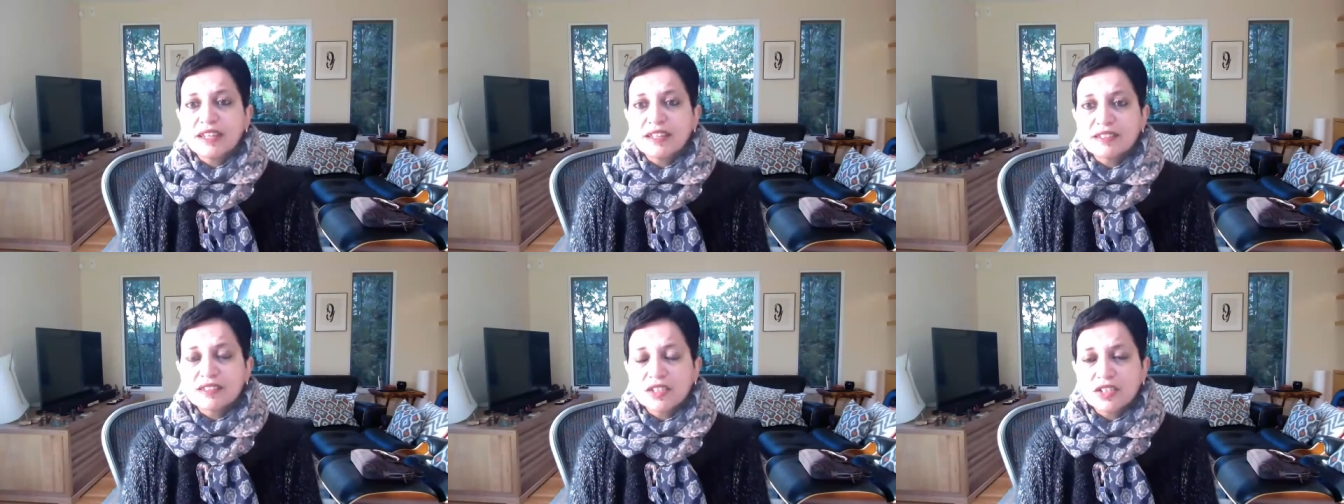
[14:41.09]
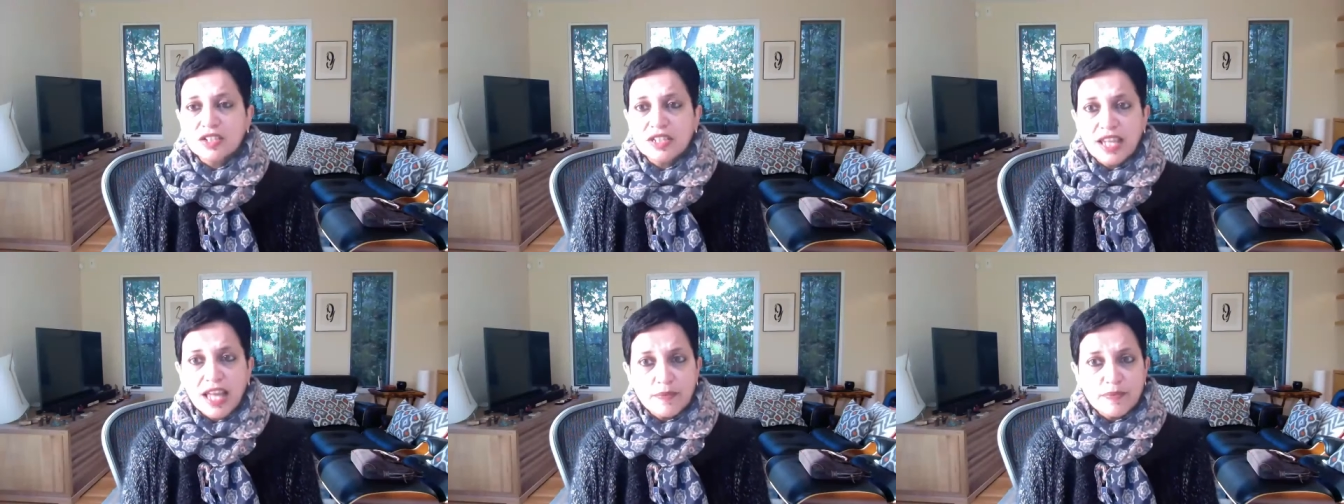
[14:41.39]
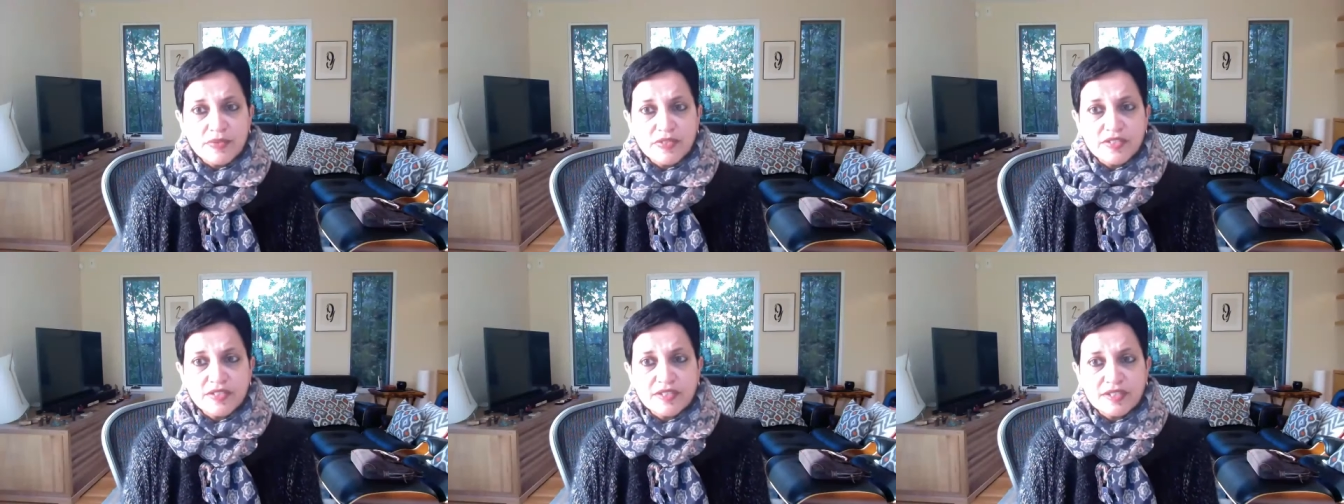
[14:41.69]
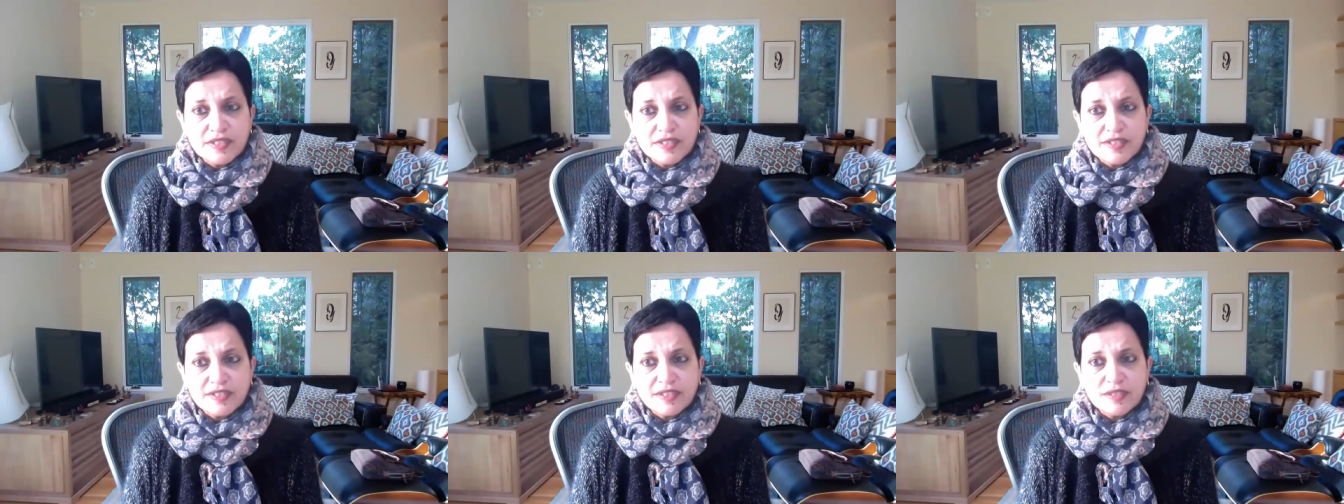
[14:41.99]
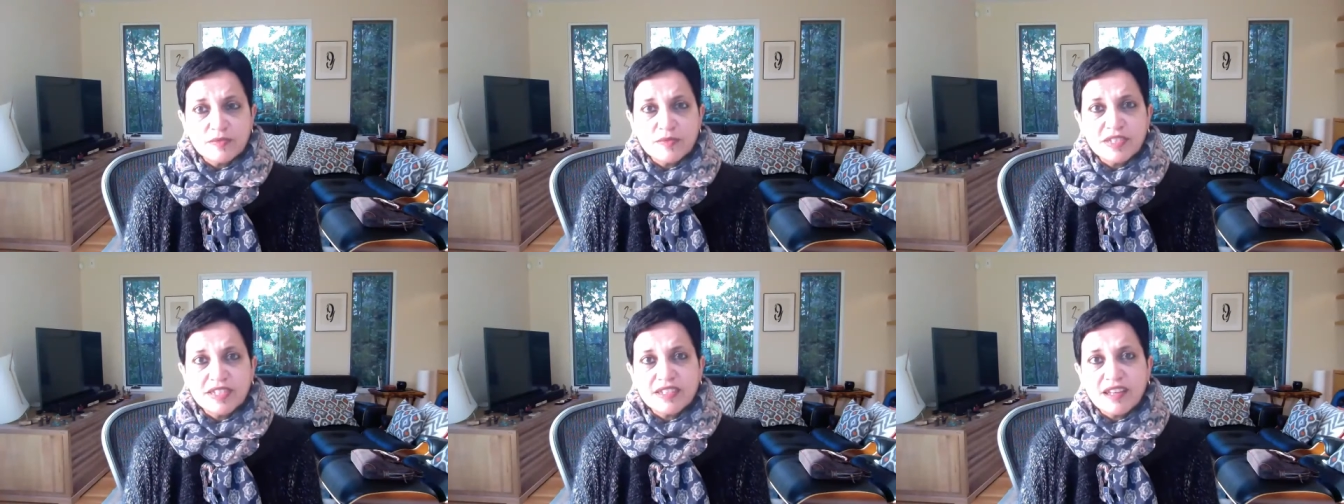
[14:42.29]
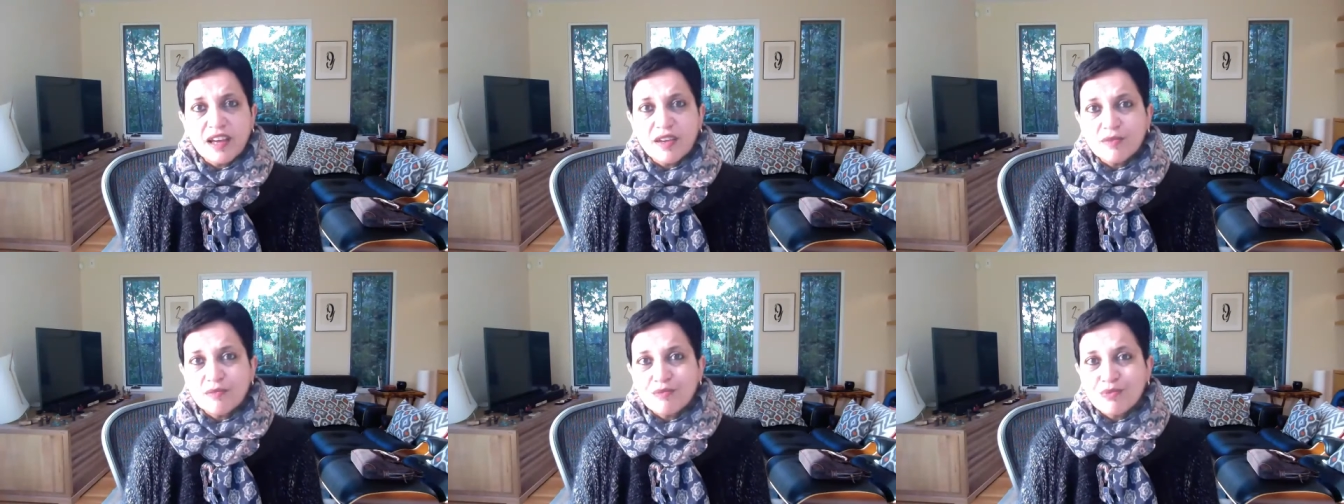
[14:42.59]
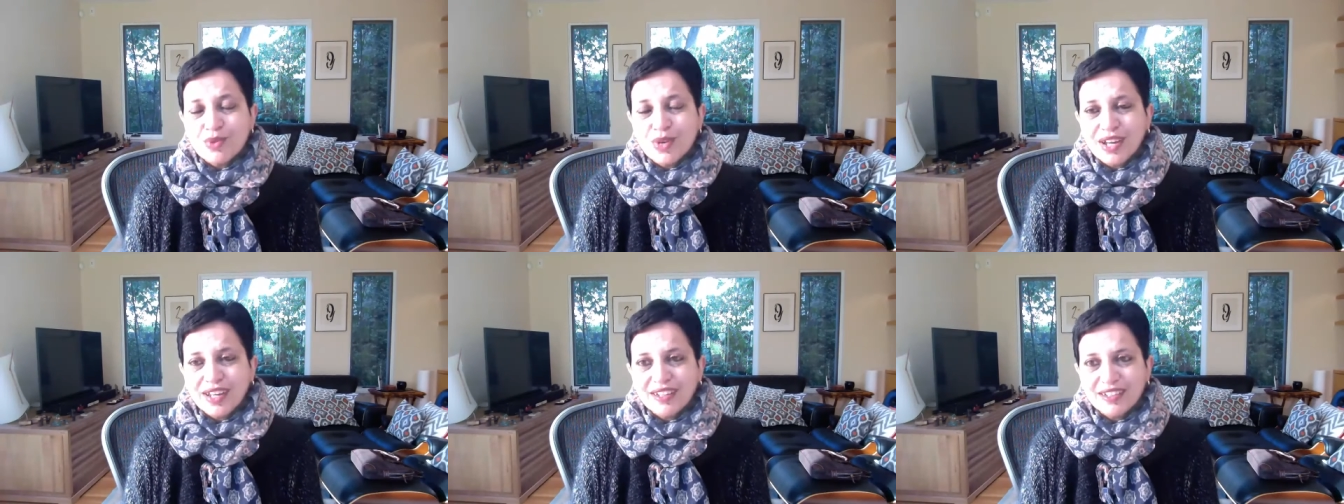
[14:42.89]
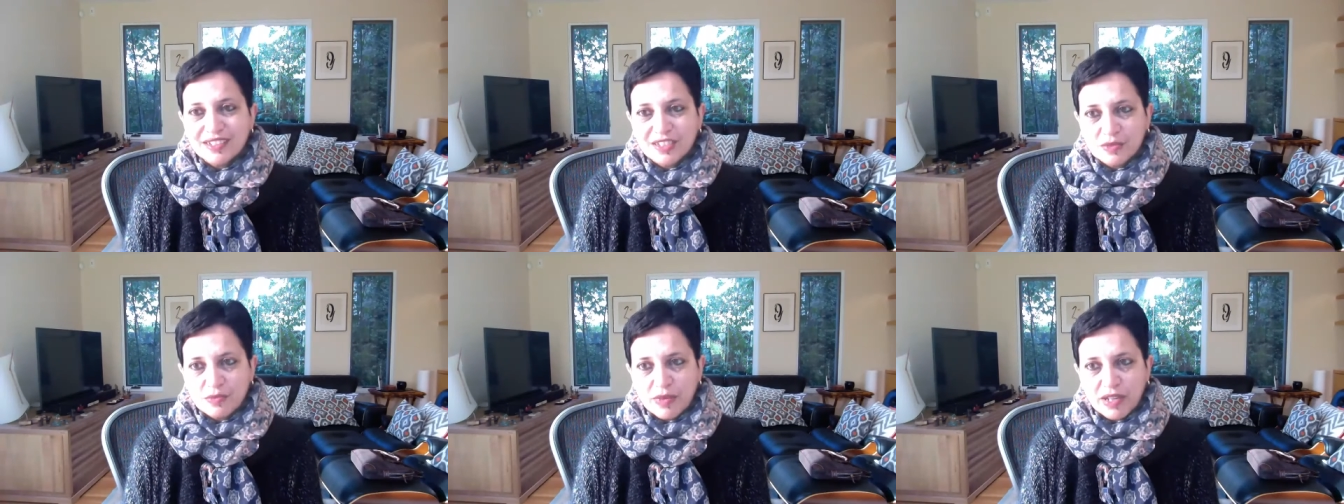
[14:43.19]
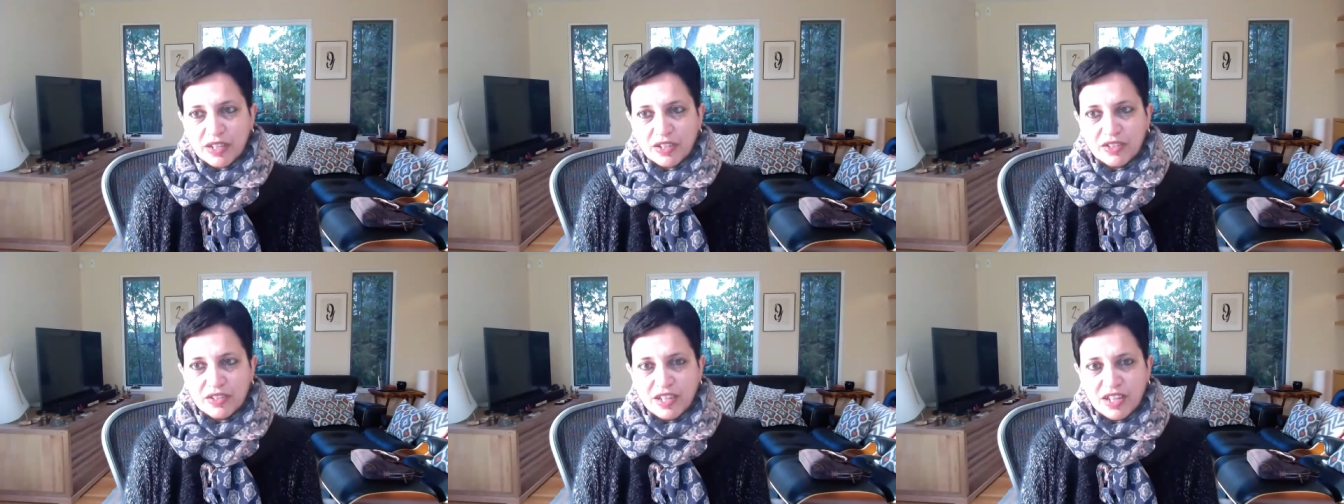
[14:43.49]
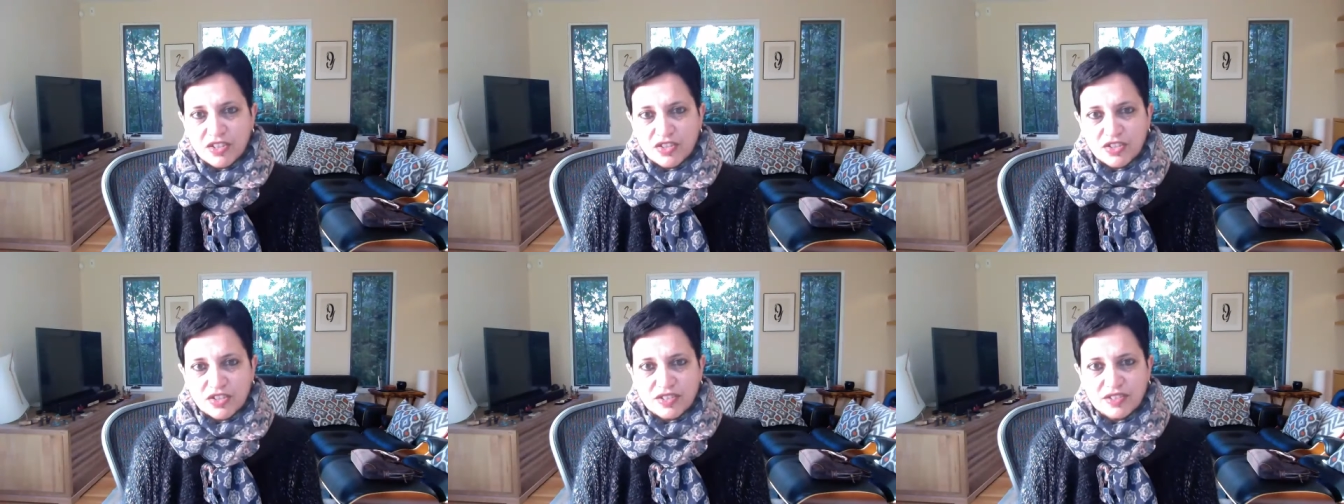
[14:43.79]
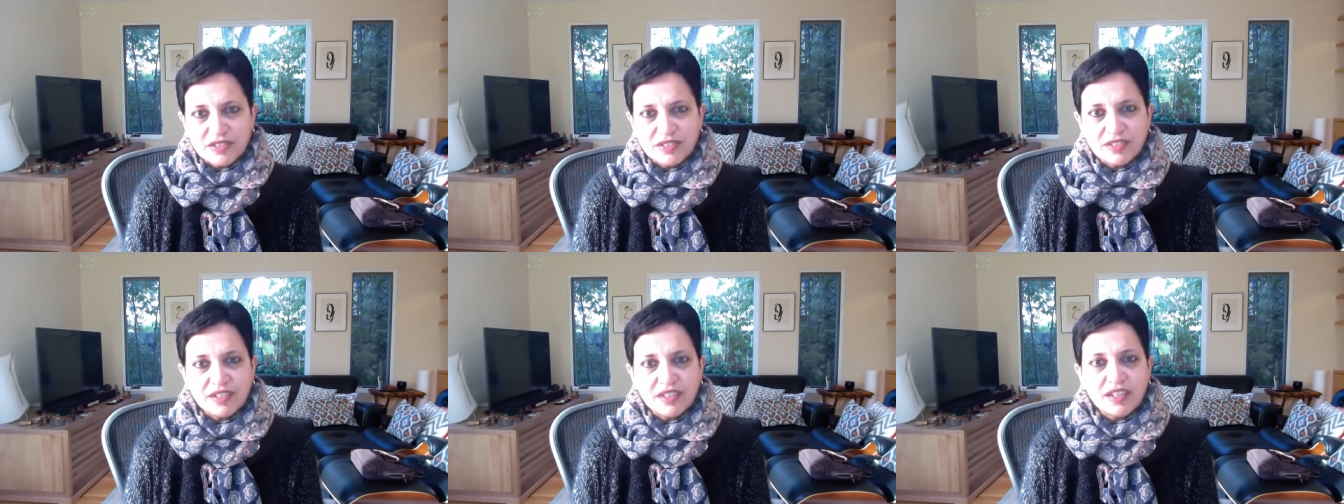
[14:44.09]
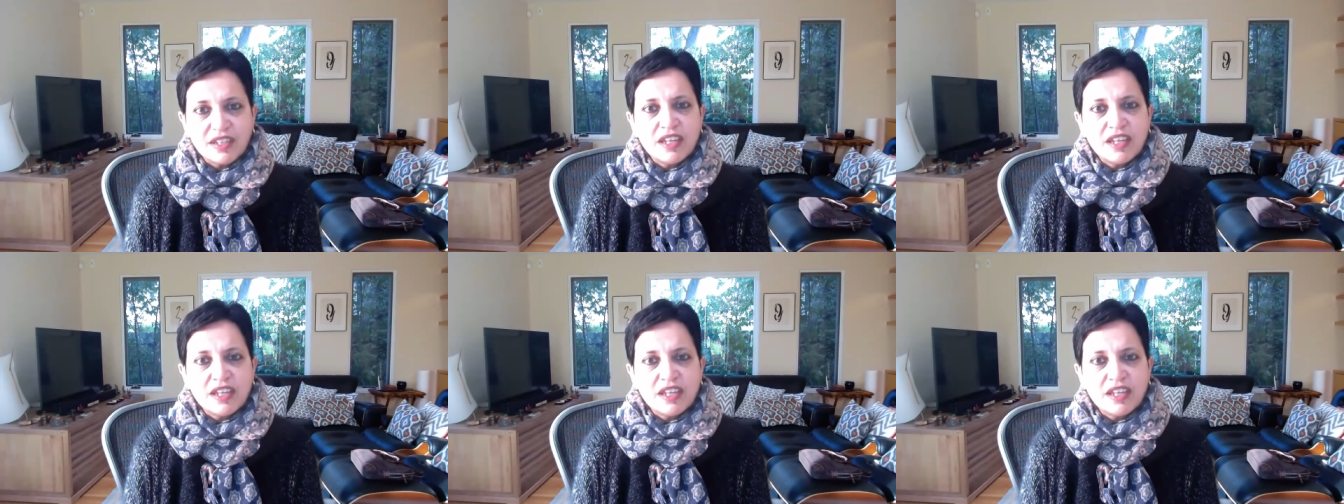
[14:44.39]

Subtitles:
has collapsed the system is unbridled speculation.